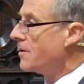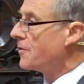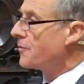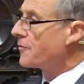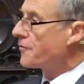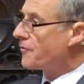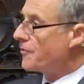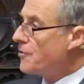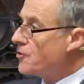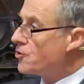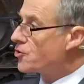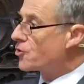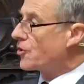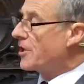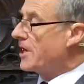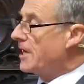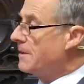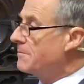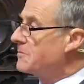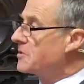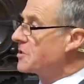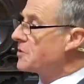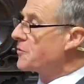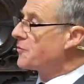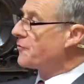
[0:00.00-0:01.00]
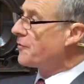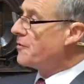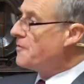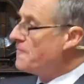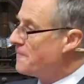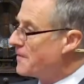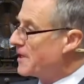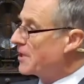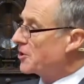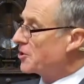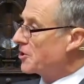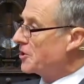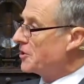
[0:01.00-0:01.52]
through dreams, through
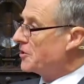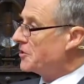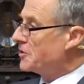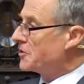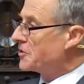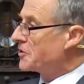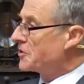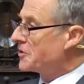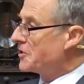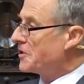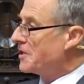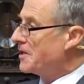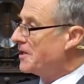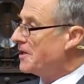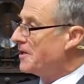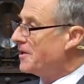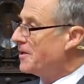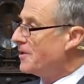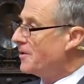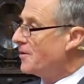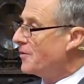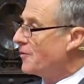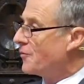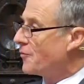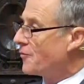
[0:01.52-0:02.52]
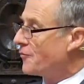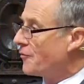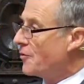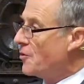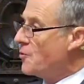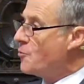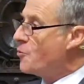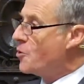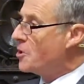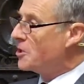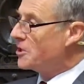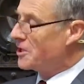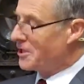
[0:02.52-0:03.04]
visions, through
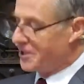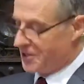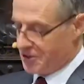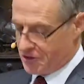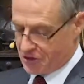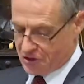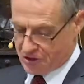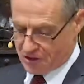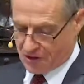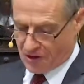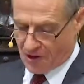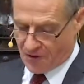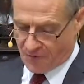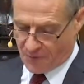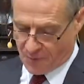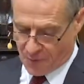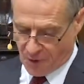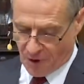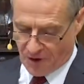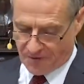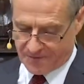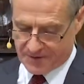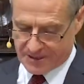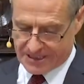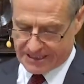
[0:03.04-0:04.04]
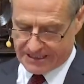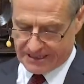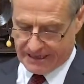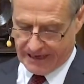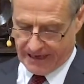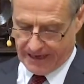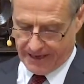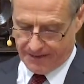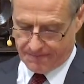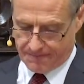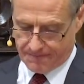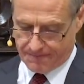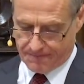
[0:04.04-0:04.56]
words of
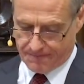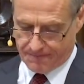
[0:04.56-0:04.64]
prophecy.